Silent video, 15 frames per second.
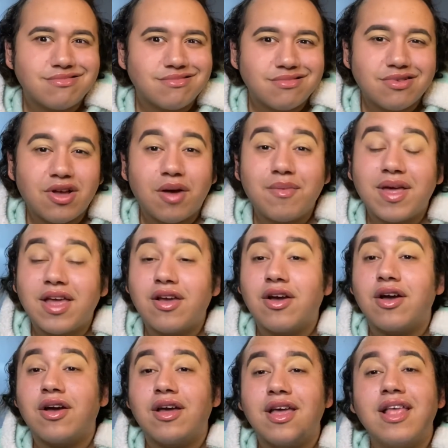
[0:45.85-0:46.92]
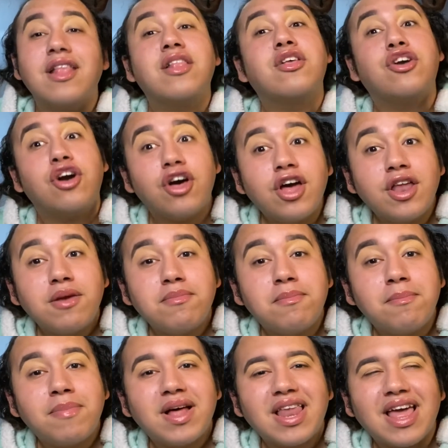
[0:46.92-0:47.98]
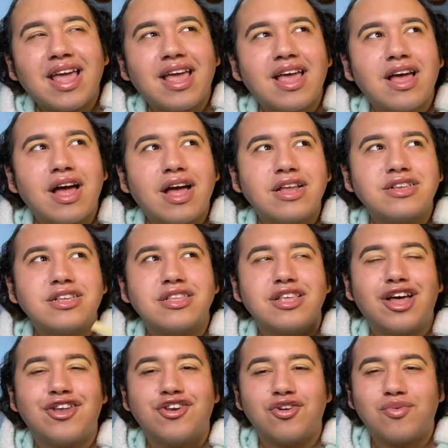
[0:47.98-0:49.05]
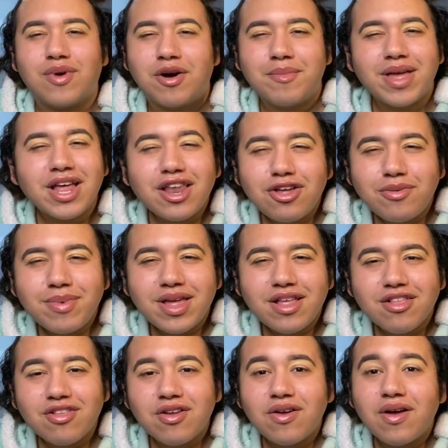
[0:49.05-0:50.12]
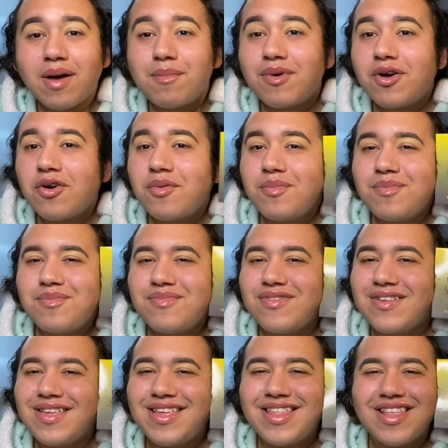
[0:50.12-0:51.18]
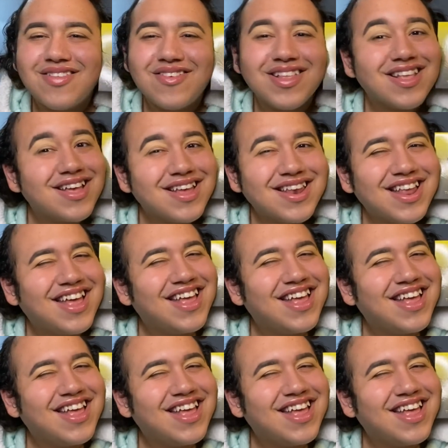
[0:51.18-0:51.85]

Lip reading: So I'm like, it's good, but like just underwhelming a little bit. So I'm hopefully this one's good.